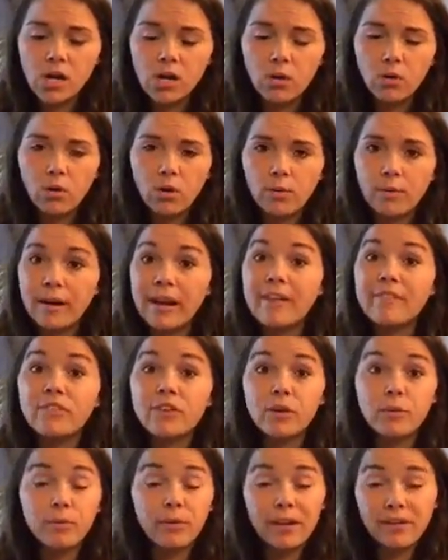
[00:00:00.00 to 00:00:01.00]

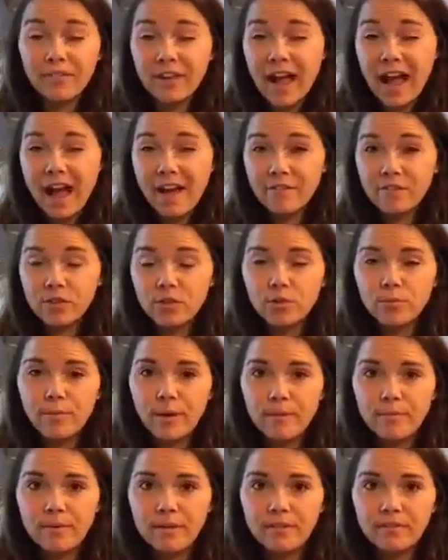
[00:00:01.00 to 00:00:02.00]
whatever avenue it
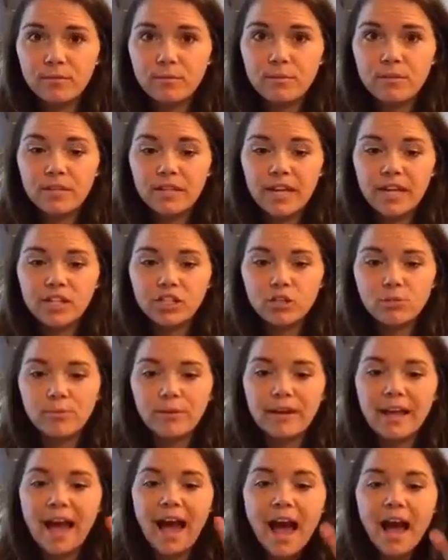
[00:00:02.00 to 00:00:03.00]
might be of communication,
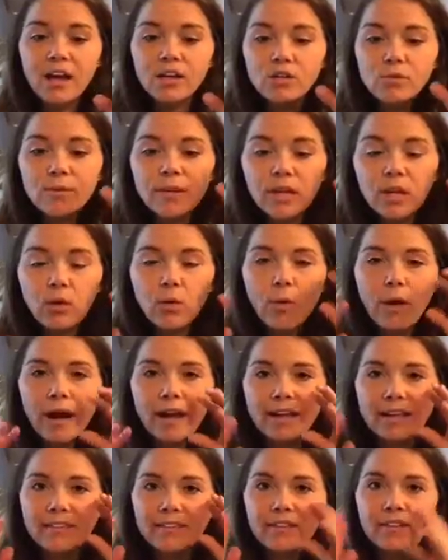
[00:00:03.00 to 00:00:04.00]
but how do we
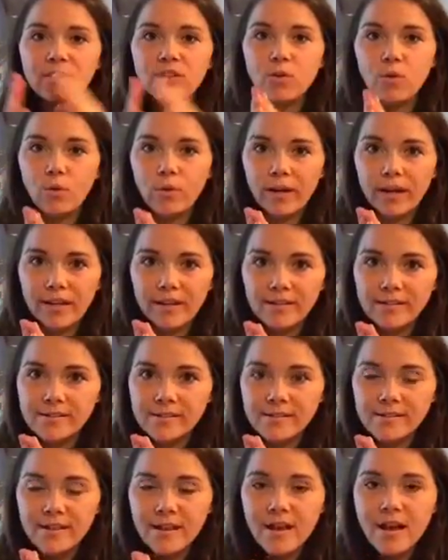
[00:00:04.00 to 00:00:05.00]
quiet the
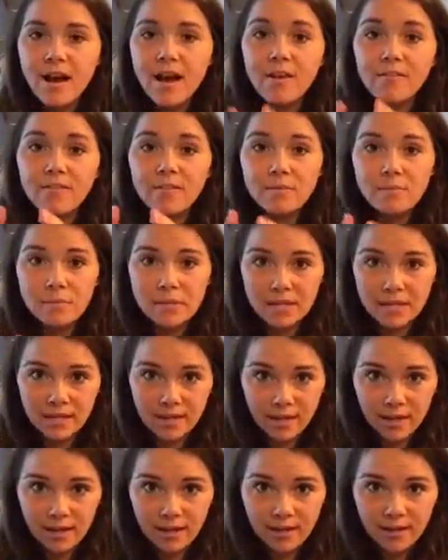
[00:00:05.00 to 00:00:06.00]
noise of the media,